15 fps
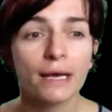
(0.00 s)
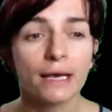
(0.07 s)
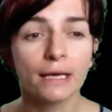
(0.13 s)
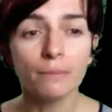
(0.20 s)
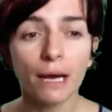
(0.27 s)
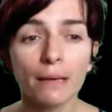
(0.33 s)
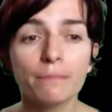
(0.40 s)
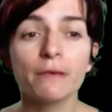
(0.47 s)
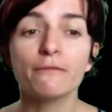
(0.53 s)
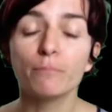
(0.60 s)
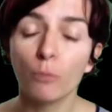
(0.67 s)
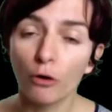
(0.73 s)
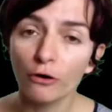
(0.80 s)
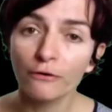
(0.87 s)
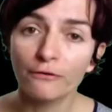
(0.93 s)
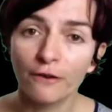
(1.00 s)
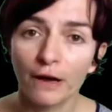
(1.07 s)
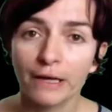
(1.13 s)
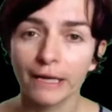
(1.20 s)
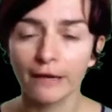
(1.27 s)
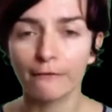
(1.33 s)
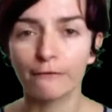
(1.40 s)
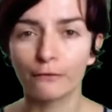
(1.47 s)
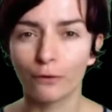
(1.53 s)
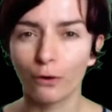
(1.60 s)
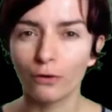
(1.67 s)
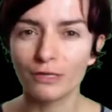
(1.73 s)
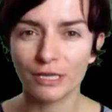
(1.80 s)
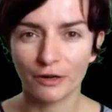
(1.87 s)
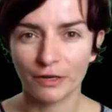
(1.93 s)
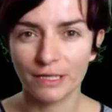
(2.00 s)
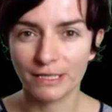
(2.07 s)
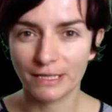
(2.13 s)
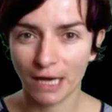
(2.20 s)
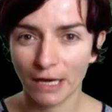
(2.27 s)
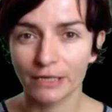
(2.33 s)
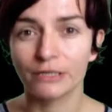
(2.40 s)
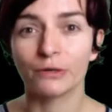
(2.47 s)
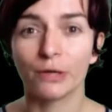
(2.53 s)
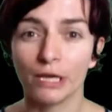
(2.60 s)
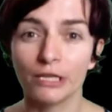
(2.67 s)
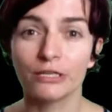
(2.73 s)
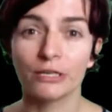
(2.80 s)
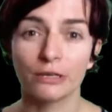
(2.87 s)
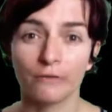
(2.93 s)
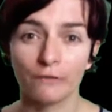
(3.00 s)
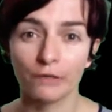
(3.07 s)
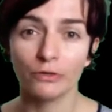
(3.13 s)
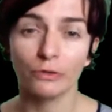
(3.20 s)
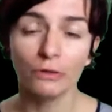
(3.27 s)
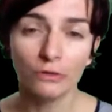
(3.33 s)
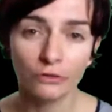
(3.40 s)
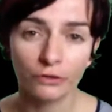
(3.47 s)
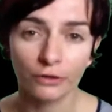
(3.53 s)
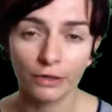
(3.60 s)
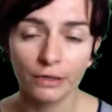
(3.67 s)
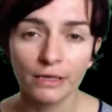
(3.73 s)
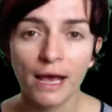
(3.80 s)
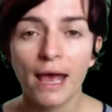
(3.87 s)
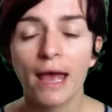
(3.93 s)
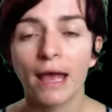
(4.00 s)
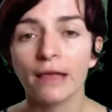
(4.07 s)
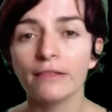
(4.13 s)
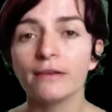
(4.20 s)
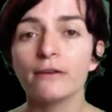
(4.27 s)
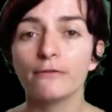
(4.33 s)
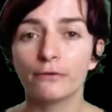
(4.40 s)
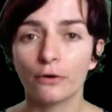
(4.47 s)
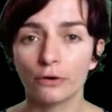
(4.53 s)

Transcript: It might be more fun if roles are assigned to each individual student, and then of